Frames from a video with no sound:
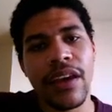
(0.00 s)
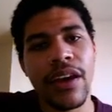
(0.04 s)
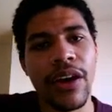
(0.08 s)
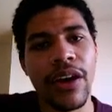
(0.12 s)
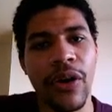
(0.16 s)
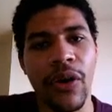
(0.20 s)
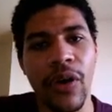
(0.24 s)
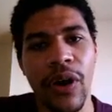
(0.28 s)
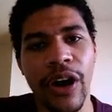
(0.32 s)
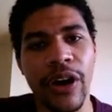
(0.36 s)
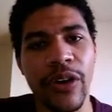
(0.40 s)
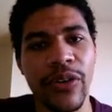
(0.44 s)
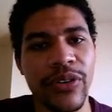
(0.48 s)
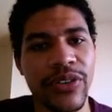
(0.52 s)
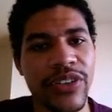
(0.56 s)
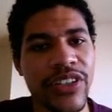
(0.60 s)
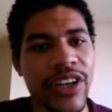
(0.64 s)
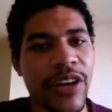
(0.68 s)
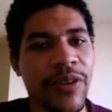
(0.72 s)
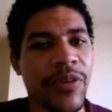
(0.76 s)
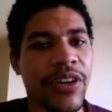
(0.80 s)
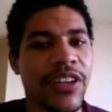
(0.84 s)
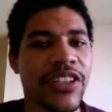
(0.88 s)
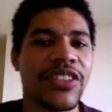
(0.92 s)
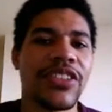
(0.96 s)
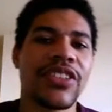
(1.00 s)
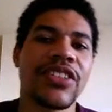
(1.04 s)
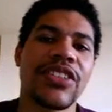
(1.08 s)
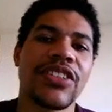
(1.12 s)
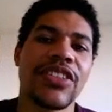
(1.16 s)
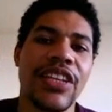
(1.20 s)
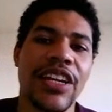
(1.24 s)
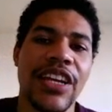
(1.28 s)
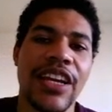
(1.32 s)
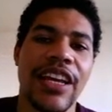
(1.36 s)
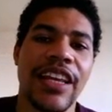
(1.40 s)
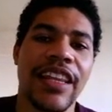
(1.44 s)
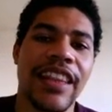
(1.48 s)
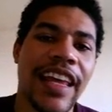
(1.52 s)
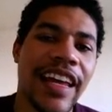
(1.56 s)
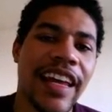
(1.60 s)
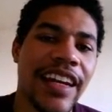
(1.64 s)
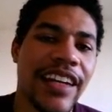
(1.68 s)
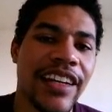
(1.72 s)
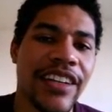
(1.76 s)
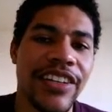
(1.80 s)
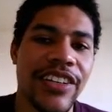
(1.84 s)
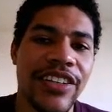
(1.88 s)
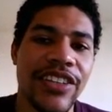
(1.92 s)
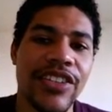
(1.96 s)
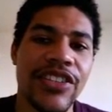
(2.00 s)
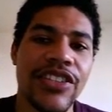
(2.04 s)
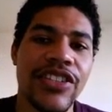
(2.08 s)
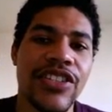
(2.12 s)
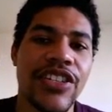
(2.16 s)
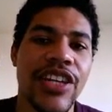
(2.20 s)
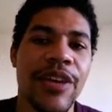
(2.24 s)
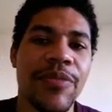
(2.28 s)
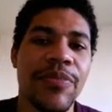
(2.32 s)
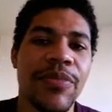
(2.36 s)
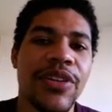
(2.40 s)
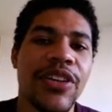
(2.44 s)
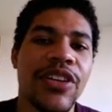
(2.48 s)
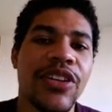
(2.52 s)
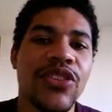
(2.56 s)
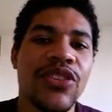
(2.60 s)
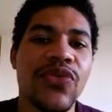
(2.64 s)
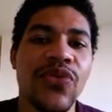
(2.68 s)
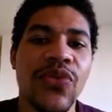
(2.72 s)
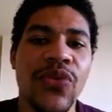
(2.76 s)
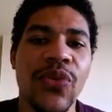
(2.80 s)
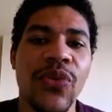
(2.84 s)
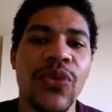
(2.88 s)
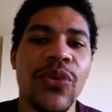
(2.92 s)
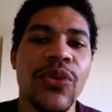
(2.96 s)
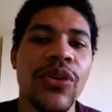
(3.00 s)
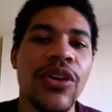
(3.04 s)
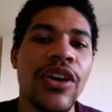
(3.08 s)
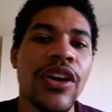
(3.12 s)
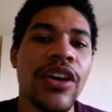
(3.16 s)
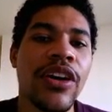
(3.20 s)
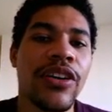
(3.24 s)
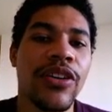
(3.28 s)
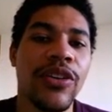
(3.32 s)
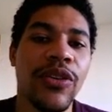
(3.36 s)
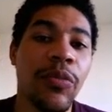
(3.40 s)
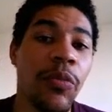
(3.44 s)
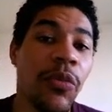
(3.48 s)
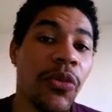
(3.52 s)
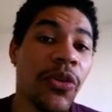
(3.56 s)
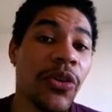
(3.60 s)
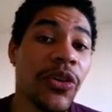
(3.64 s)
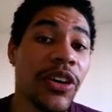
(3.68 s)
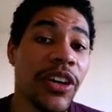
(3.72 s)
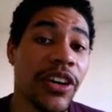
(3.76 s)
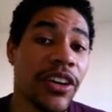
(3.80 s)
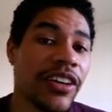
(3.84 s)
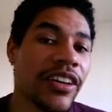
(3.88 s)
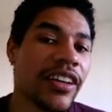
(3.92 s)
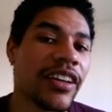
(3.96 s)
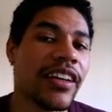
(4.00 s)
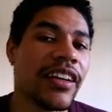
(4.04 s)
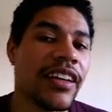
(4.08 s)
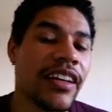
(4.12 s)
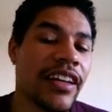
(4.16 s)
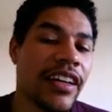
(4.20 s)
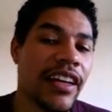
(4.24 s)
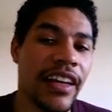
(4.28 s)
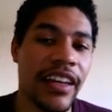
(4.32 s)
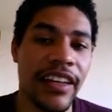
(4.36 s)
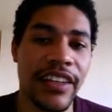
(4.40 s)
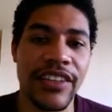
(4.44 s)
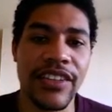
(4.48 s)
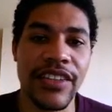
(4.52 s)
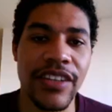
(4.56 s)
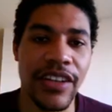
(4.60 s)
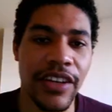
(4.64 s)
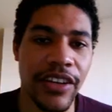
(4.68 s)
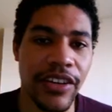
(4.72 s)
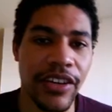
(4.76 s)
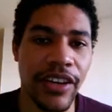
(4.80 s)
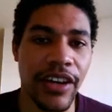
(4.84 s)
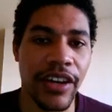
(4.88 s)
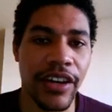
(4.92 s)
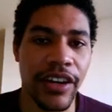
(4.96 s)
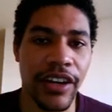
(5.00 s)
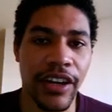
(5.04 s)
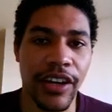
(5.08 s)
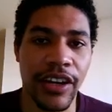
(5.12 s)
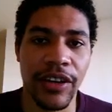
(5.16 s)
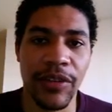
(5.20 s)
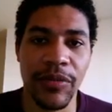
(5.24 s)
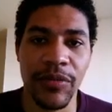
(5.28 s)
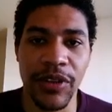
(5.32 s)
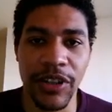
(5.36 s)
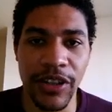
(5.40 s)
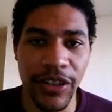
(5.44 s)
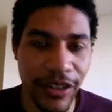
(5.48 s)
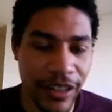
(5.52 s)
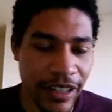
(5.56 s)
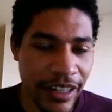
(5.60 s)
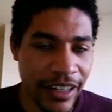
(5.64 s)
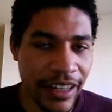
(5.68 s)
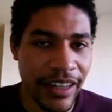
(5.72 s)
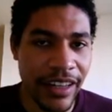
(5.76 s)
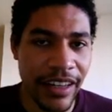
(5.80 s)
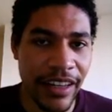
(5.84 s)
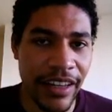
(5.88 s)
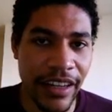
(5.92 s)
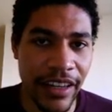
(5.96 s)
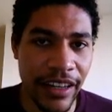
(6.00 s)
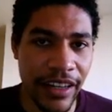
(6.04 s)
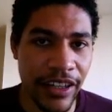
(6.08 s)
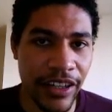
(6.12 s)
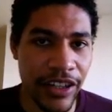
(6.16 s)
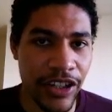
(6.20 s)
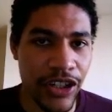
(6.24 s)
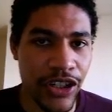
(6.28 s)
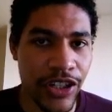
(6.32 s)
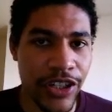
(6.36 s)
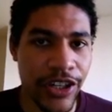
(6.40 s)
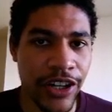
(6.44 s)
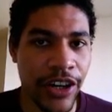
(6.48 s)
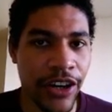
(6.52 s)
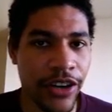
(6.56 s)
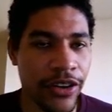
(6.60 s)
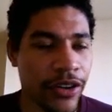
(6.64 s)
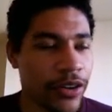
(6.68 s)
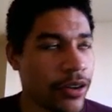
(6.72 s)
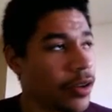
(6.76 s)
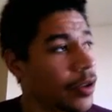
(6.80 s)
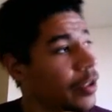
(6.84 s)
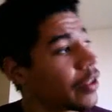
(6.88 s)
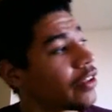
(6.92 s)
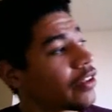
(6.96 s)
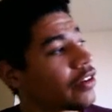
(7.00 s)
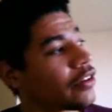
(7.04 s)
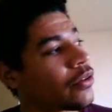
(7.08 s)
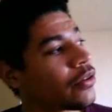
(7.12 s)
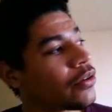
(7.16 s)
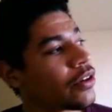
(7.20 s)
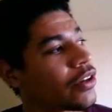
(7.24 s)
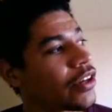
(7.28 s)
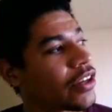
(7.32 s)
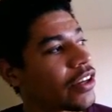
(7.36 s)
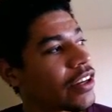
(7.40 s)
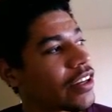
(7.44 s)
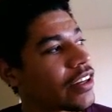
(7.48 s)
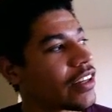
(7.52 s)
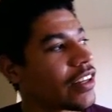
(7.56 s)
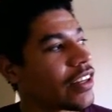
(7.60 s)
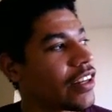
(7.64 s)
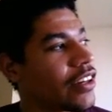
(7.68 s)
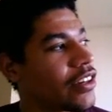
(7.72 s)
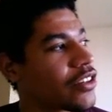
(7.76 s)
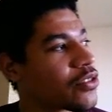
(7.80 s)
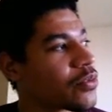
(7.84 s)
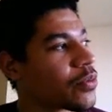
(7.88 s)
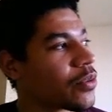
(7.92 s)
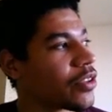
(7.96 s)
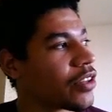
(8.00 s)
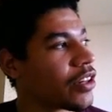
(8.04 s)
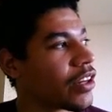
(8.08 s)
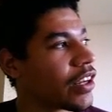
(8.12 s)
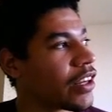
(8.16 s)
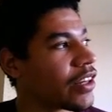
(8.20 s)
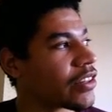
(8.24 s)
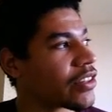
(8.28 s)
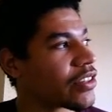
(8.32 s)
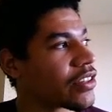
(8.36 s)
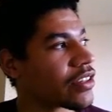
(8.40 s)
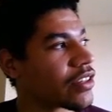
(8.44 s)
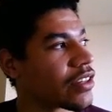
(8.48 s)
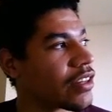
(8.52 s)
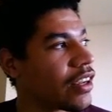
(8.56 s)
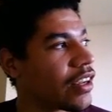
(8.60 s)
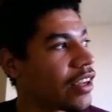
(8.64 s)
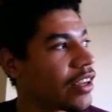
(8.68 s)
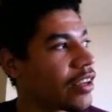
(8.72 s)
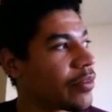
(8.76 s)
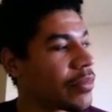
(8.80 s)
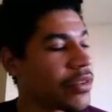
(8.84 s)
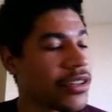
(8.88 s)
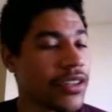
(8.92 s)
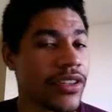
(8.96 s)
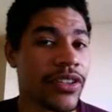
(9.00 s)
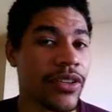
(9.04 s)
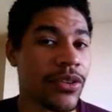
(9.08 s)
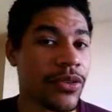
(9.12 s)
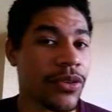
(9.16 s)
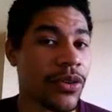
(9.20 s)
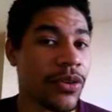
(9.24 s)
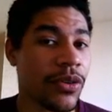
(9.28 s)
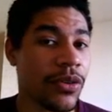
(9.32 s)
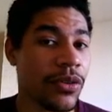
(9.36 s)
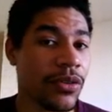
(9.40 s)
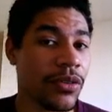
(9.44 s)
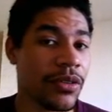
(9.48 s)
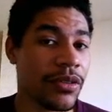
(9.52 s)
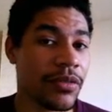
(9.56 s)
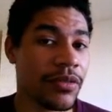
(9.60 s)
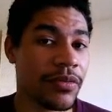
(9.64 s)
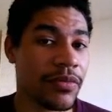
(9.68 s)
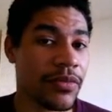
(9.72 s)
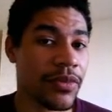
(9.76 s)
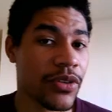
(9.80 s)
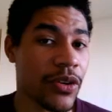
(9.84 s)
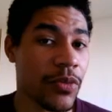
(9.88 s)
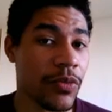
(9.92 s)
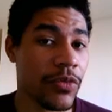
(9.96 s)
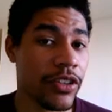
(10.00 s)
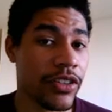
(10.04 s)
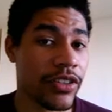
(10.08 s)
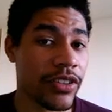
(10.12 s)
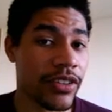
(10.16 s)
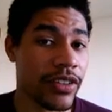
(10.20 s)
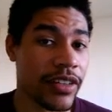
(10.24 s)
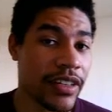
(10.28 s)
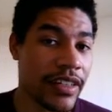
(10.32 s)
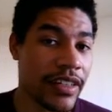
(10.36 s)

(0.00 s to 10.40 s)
Ohayou gozaimasu. That is Japanese for good morning. It's 9 a.m. here in Chicago, Illinois, and it's really nice, but it's still cold for some reason.